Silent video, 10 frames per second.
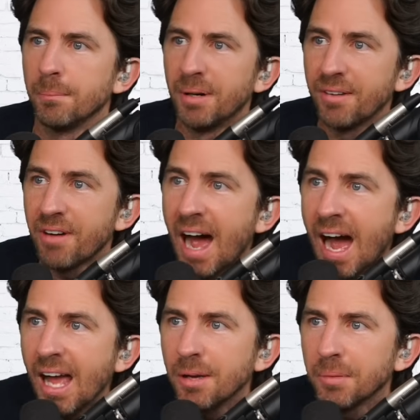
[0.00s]
But if
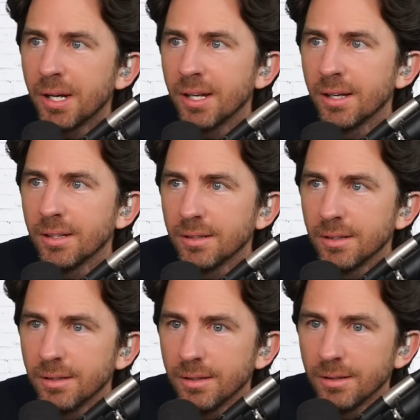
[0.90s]
I am going to
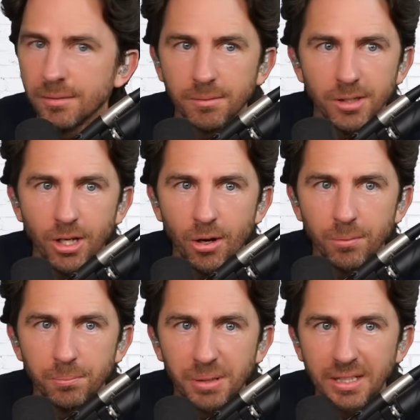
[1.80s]
you
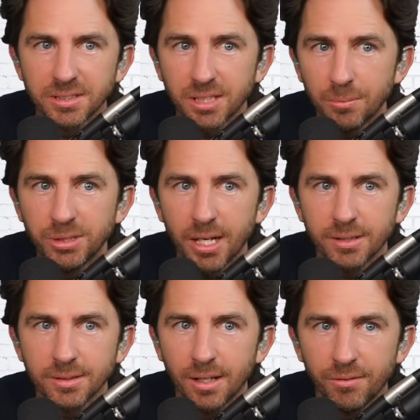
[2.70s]
know, be a
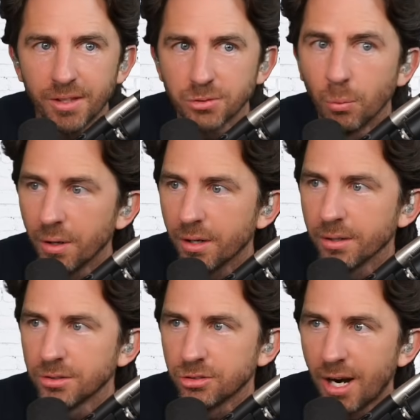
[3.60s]
subject of this
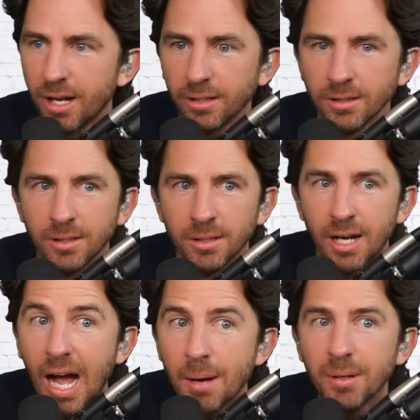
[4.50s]
weird trial,
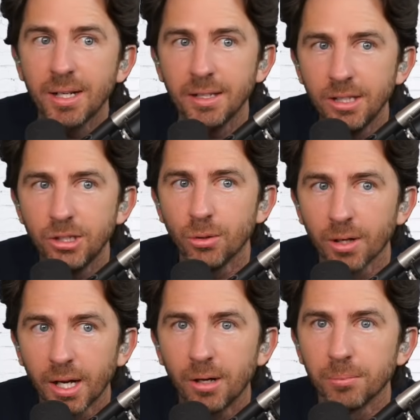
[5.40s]
I'm going to need
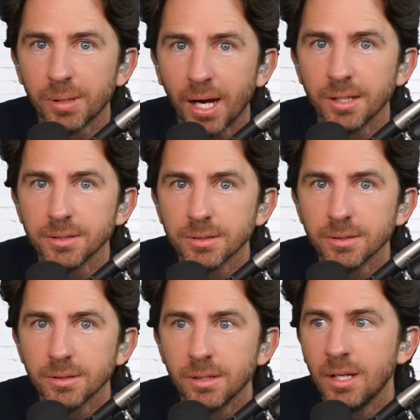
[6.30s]
your help, guys.
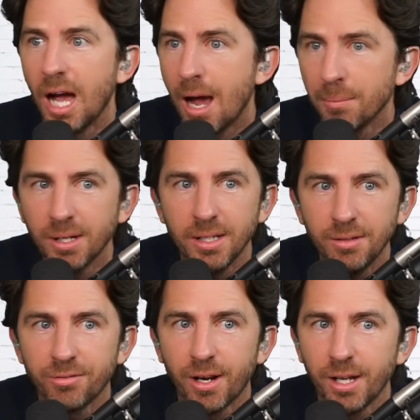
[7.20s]
I'm going to
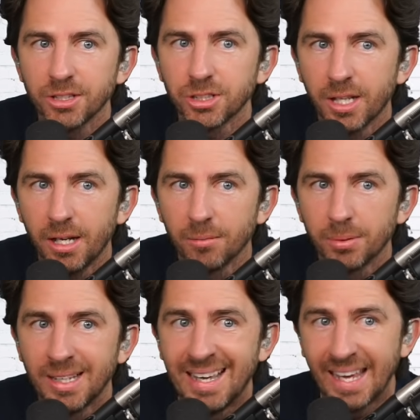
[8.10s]
need financial
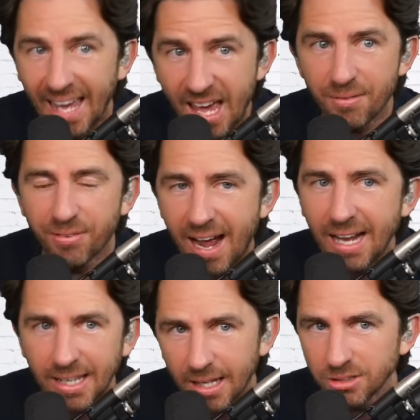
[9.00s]
help. If
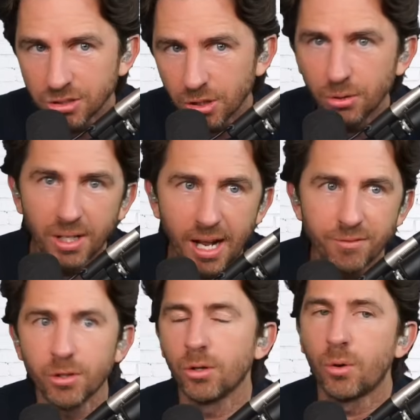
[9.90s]
I get sued and
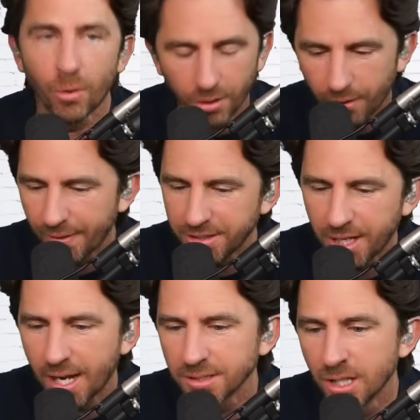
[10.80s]
have to go to court and all that
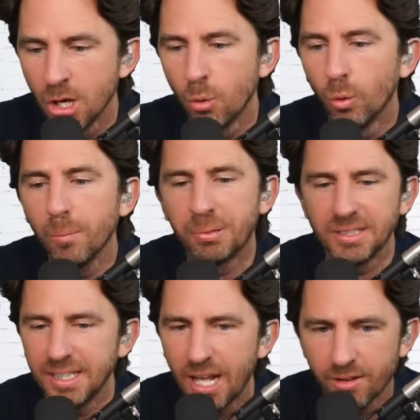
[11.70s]
jazz, we'll
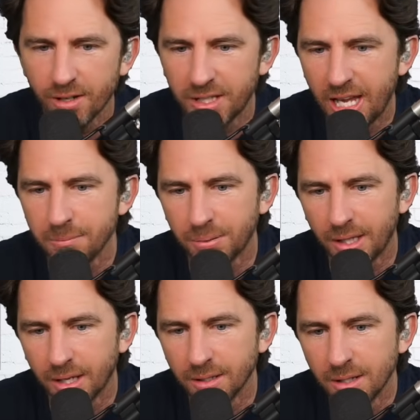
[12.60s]
put together a game
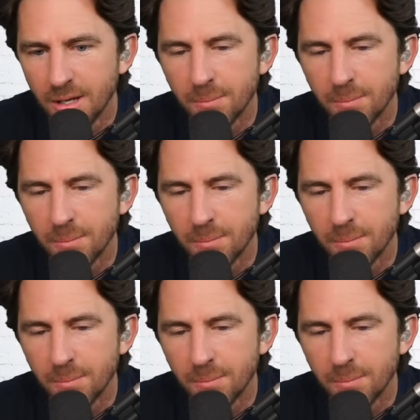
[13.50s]
plan,